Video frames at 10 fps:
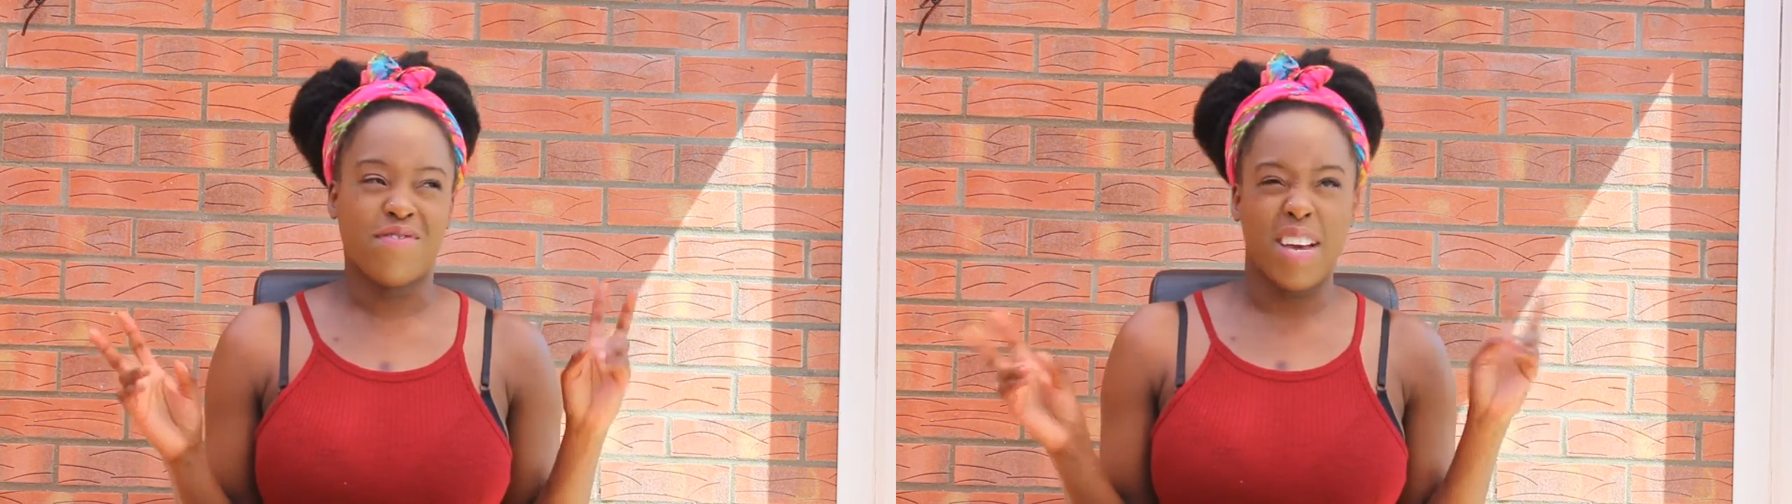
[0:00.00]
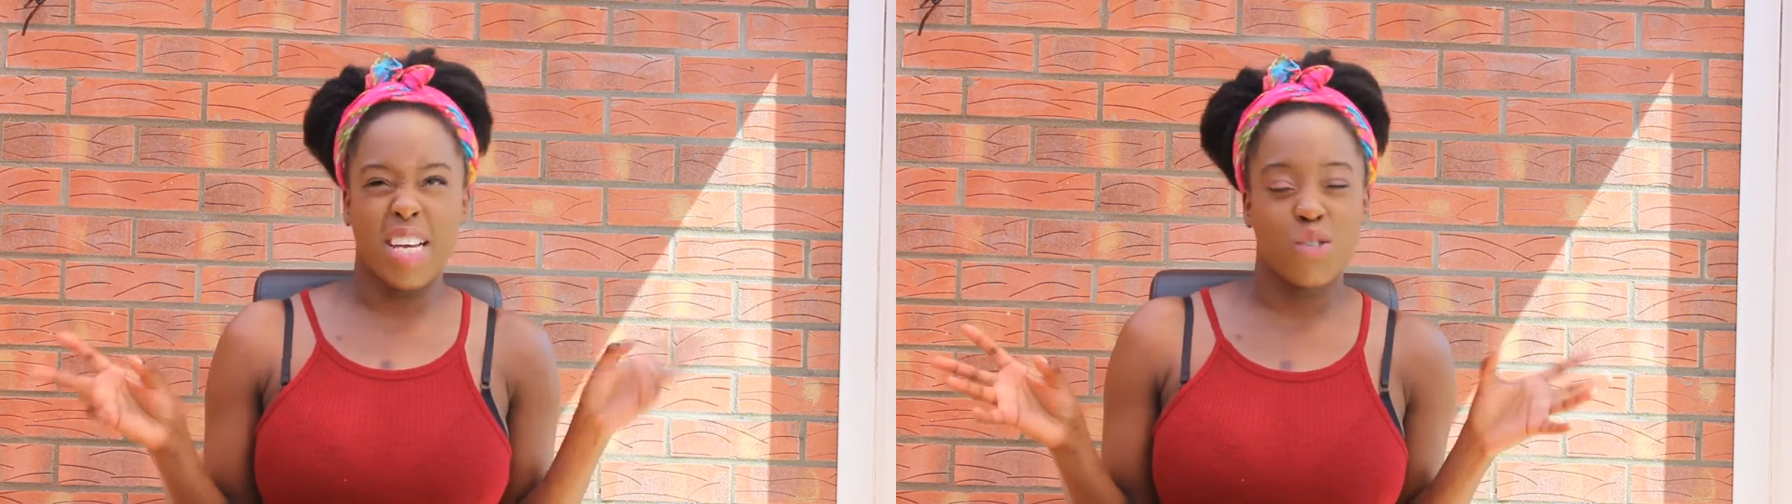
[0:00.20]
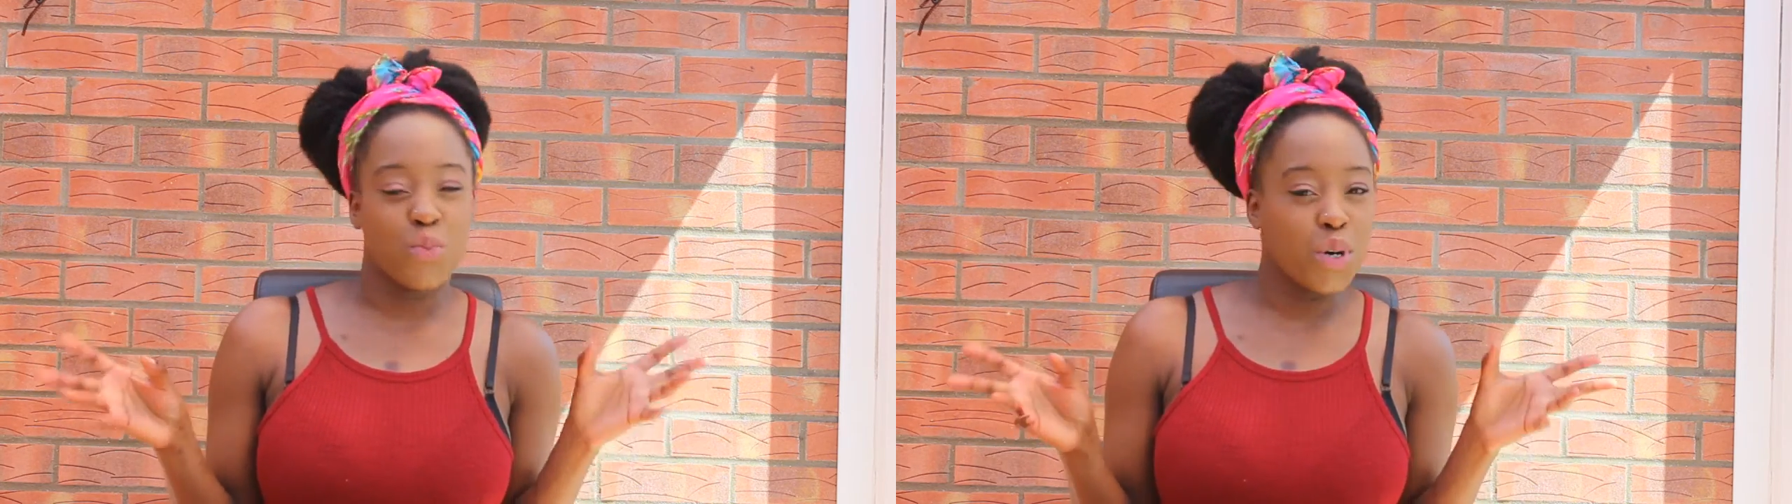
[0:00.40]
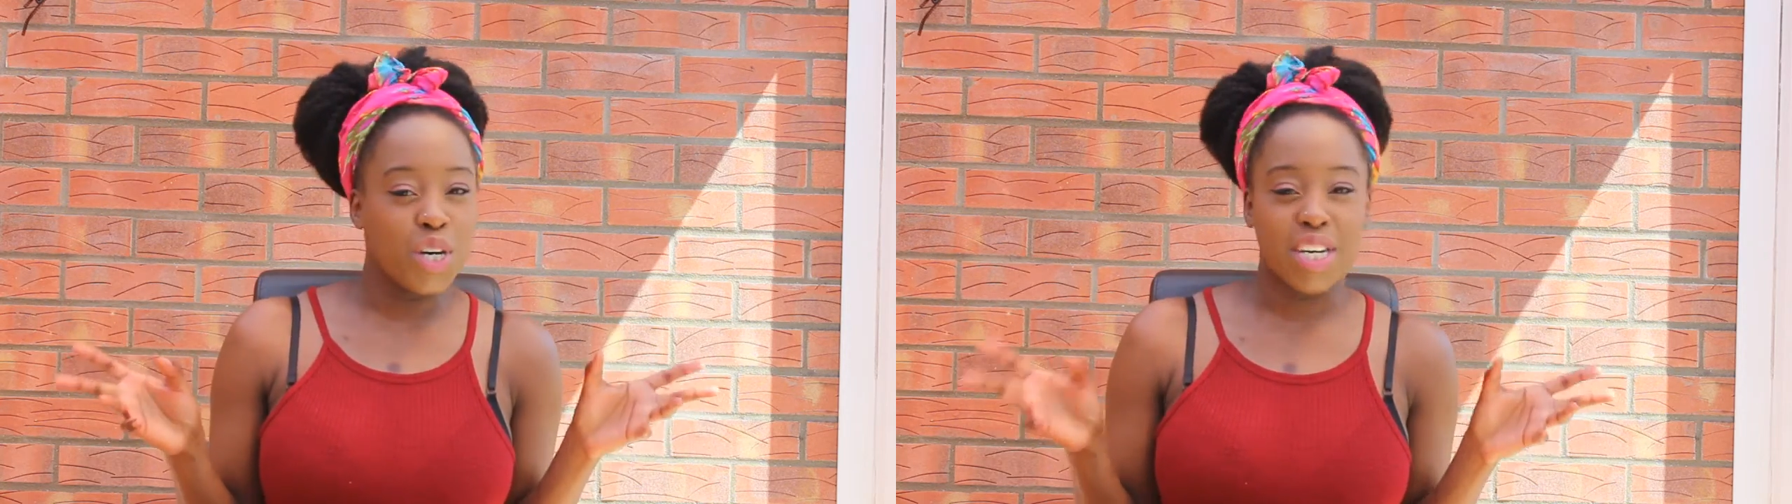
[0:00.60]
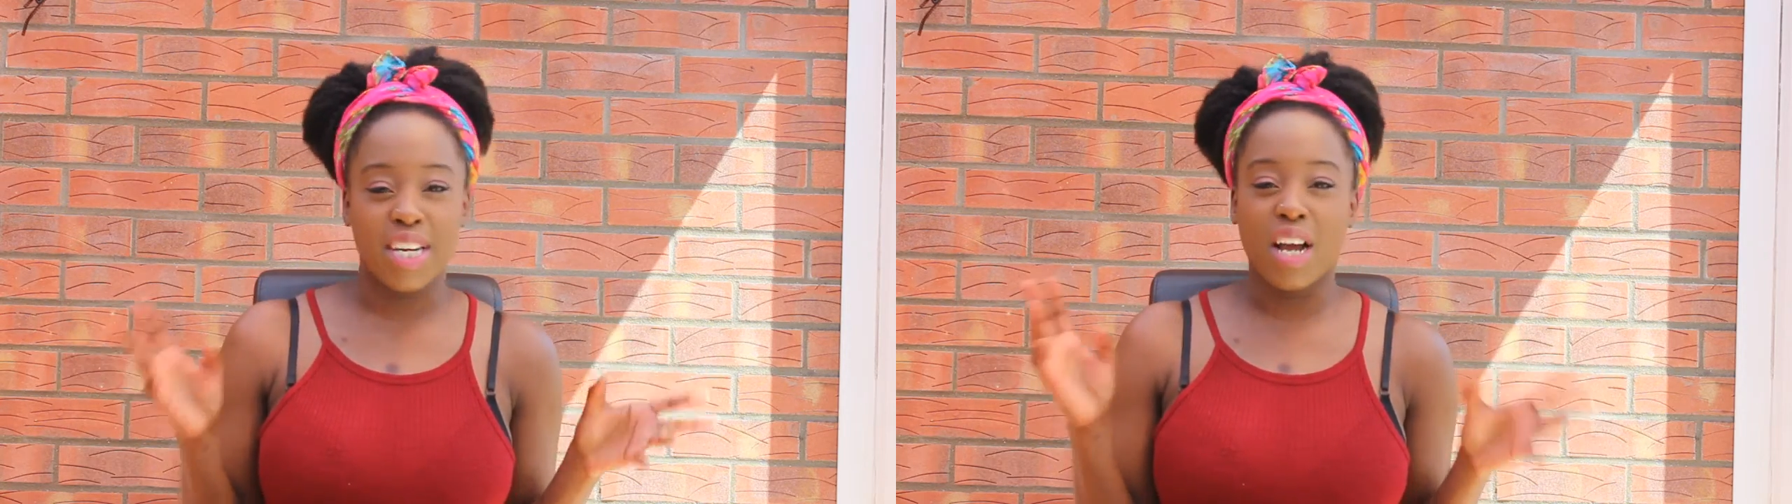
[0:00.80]

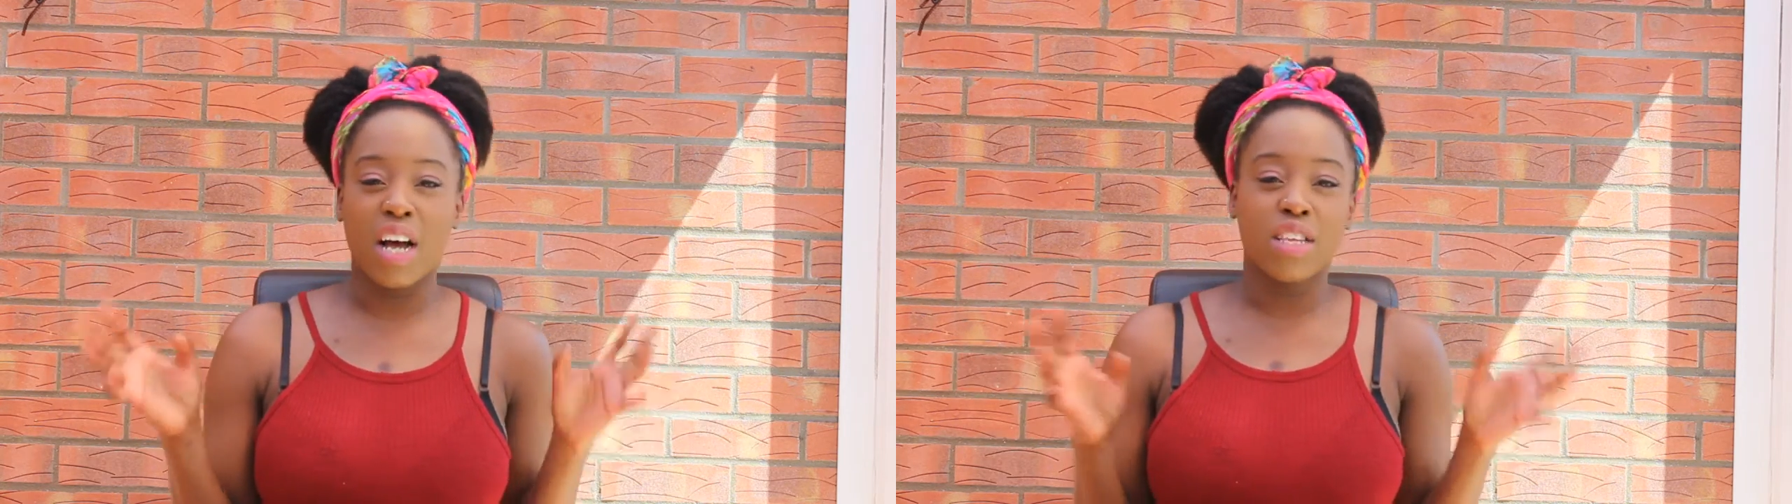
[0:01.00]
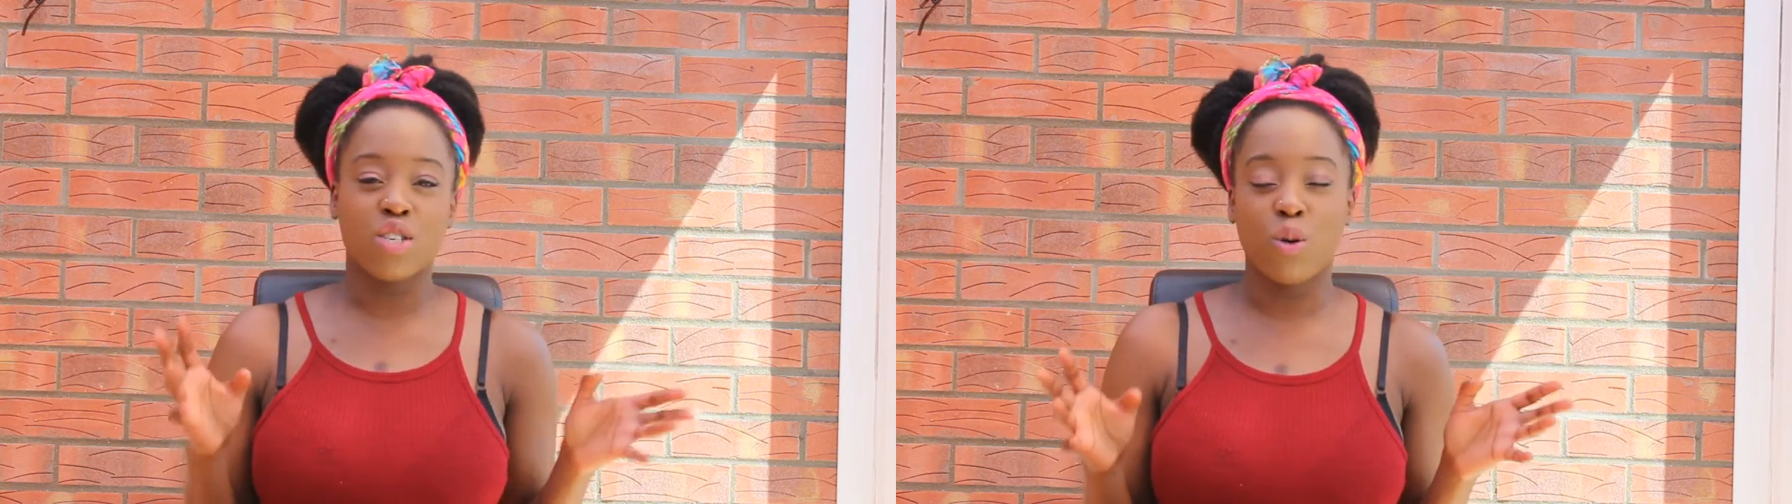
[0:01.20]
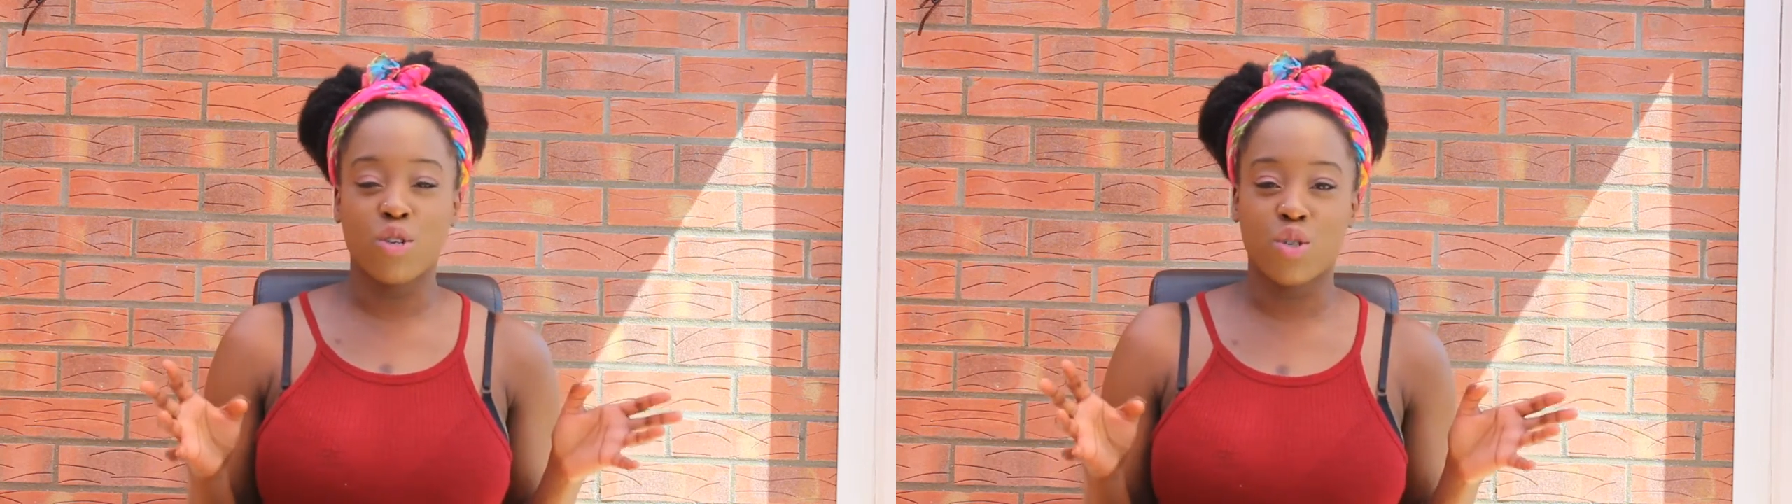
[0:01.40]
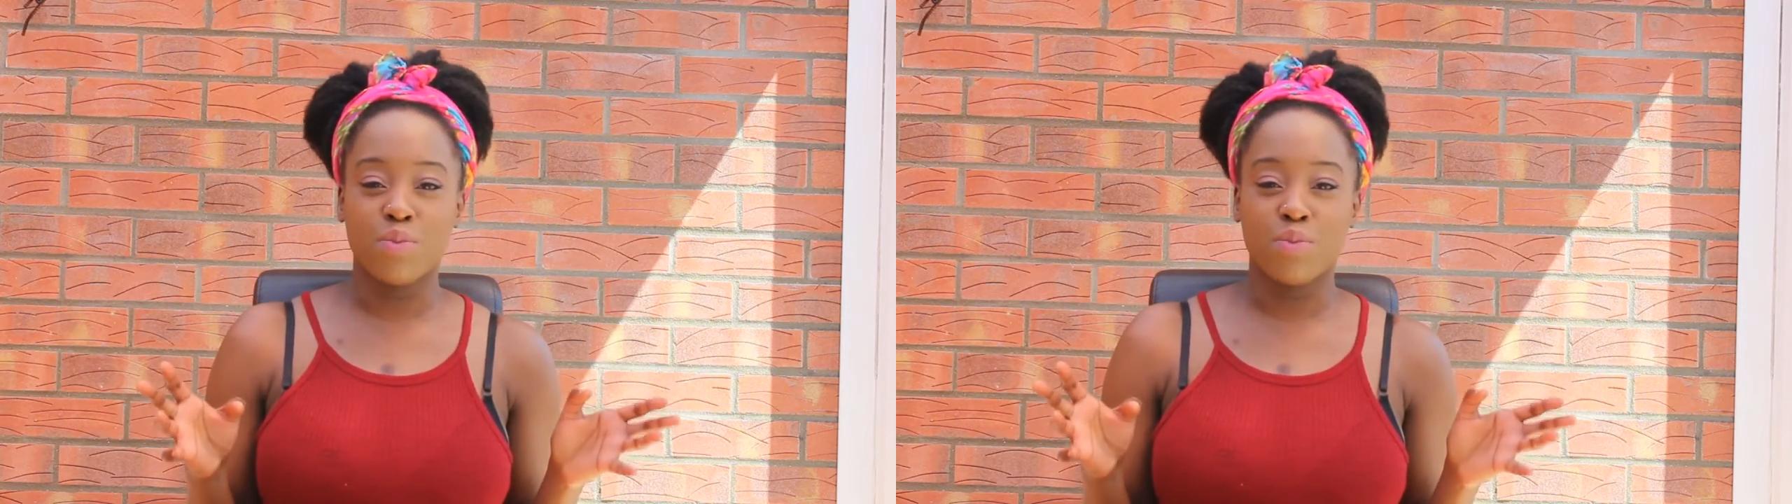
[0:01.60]
Facebook and other social